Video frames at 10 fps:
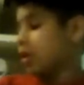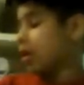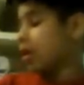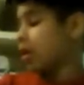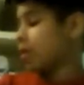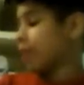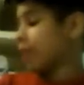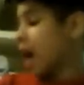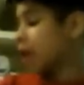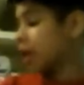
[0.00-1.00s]

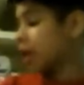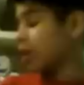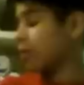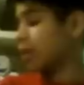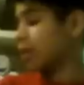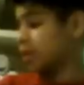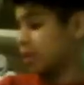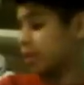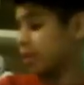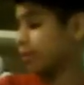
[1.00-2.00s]
How to kill a
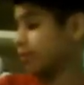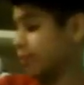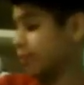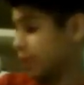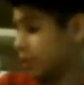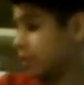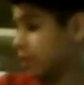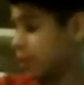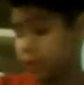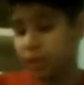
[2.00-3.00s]
monster.
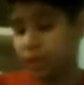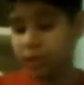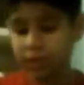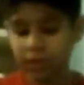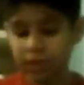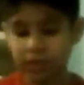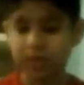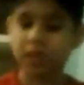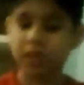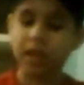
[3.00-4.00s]
That's why I just
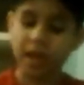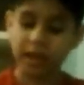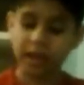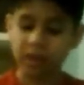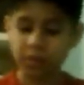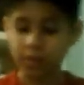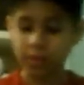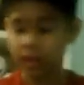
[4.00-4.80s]
said that I had this one, but